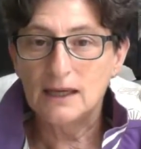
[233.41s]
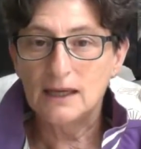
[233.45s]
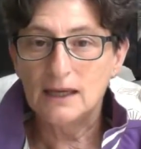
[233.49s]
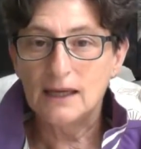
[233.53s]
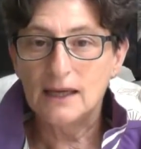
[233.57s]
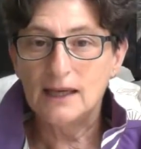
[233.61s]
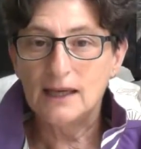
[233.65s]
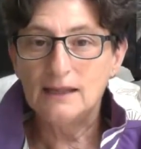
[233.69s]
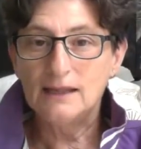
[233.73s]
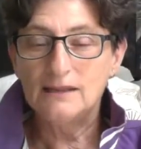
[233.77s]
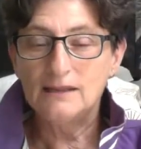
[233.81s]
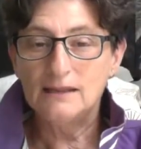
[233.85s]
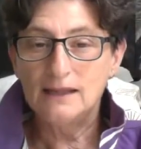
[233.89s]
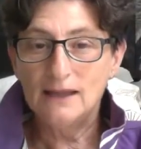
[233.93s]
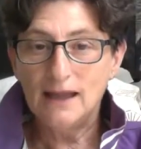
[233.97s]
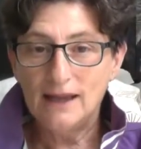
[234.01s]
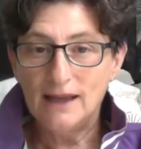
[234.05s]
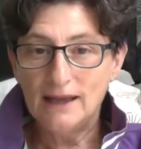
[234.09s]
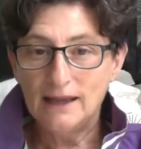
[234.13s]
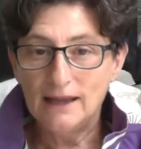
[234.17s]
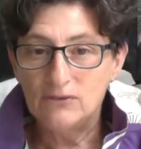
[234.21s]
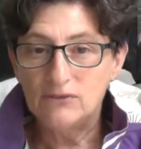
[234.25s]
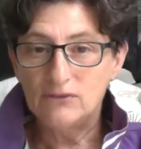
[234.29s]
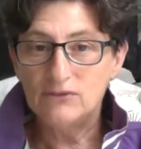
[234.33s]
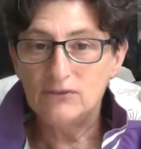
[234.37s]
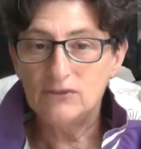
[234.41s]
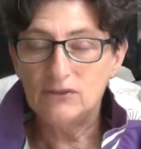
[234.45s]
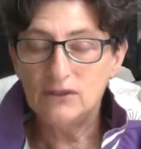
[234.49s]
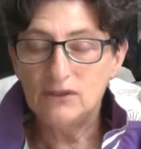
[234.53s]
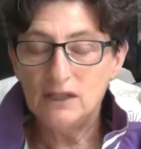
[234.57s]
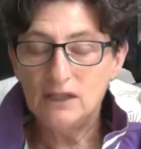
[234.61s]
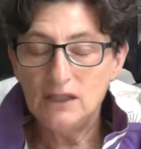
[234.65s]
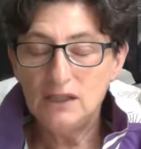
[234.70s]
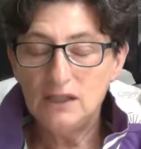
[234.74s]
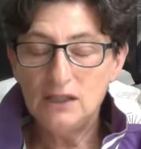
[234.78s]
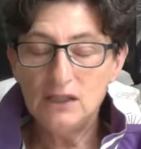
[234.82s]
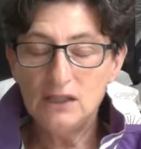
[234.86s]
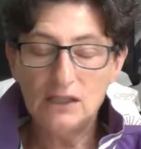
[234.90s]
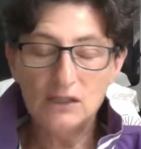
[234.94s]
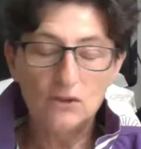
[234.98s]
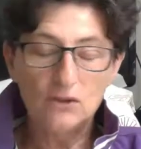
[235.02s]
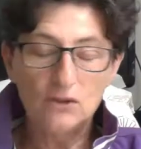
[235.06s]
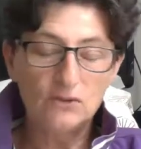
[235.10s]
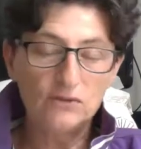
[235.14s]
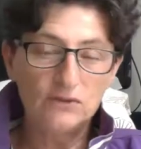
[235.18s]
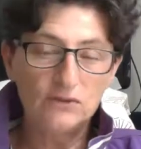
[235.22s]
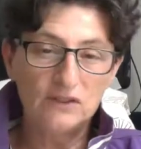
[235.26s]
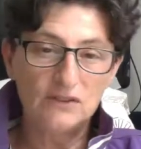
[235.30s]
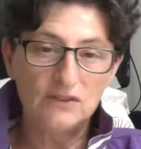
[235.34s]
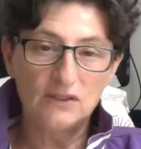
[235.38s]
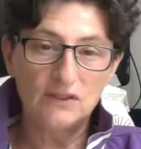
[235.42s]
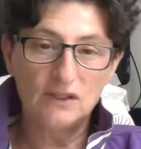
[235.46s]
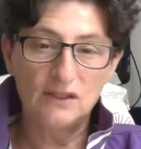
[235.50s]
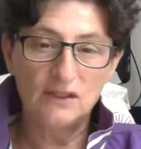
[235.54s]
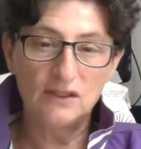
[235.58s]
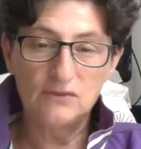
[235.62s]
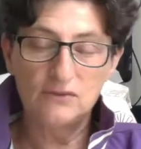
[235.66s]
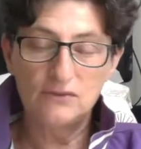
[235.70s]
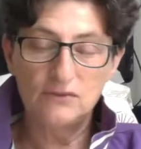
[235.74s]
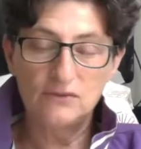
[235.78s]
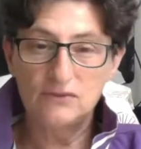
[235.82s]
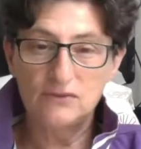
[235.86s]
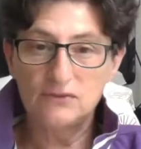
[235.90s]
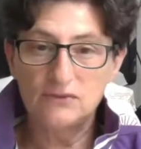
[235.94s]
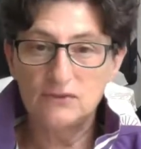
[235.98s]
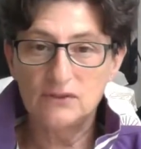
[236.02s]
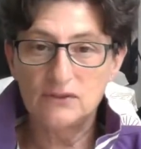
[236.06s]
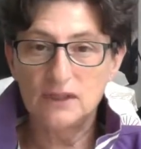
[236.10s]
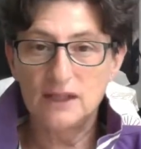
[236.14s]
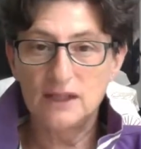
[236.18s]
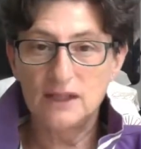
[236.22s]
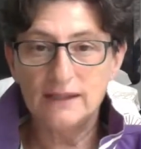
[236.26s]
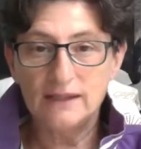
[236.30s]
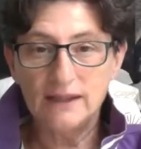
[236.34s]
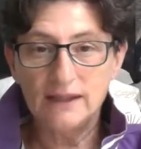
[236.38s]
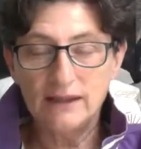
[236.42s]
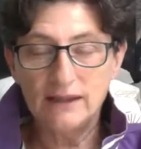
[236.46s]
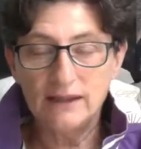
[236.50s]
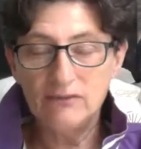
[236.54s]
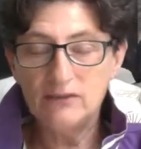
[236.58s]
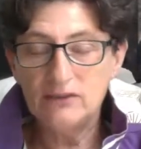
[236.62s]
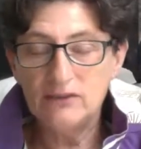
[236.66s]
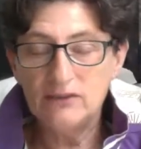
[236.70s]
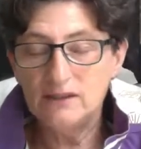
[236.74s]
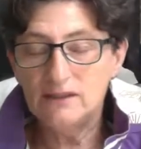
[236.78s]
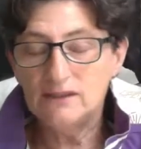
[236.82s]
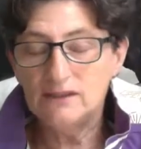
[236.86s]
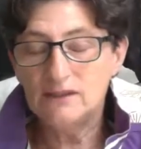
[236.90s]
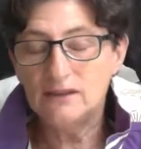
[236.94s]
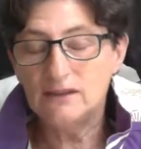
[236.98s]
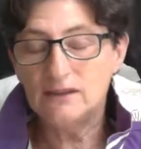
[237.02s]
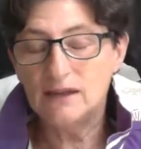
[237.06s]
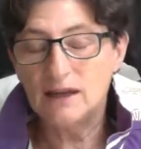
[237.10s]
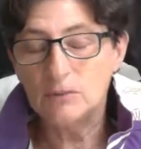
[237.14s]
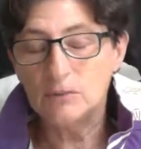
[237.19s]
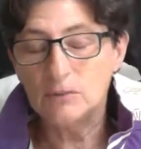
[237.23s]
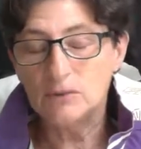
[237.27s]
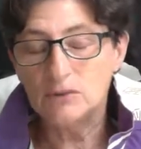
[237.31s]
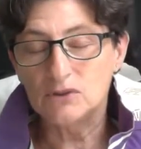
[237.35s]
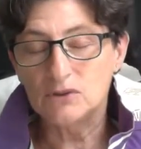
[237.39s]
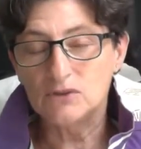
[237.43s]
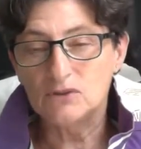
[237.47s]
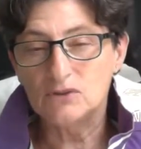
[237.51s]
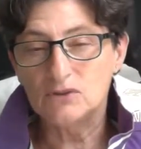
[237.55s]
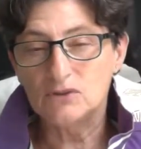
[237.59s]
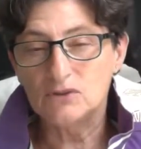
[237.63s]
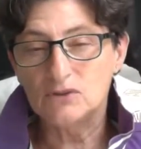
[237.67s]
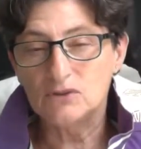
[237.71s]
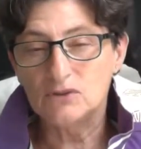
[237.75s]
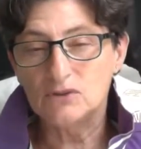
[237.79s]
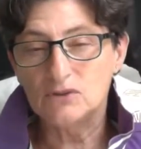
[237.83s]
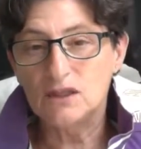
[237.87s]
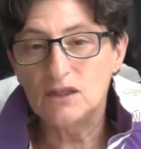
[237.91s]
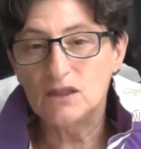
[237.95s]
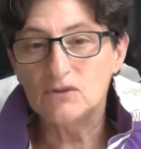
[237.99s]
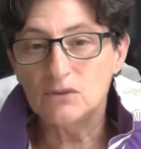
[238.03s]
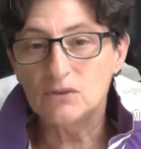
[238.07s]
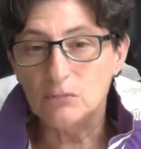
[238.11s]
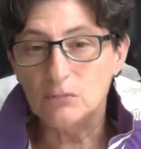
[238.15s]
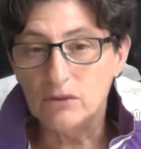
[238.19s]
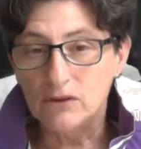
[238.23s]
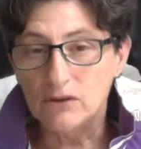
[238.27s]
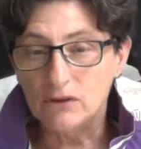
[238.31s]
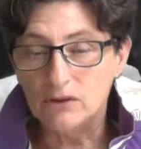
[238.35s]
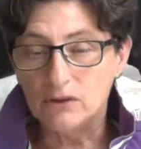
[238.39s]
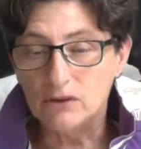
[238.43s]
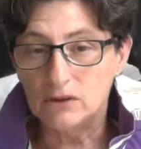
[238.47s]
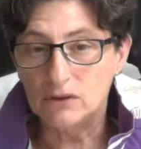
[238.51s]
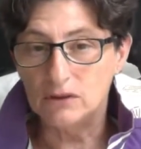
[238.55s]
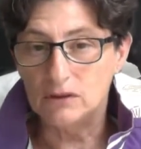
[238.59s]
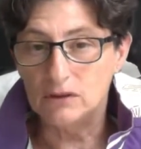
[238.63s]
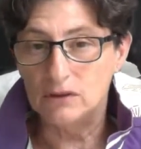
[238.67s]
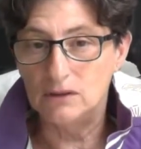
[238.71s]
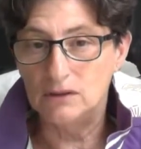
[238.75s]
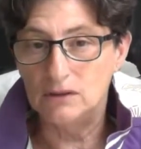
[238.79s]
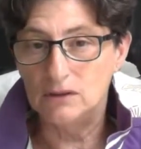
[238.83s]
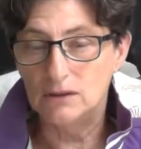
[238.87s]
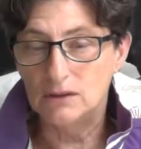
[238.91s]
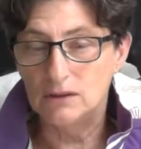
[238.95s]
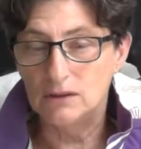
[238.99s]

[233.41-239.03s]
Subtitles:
And life in and of itself, and everything that happens, is a miracle.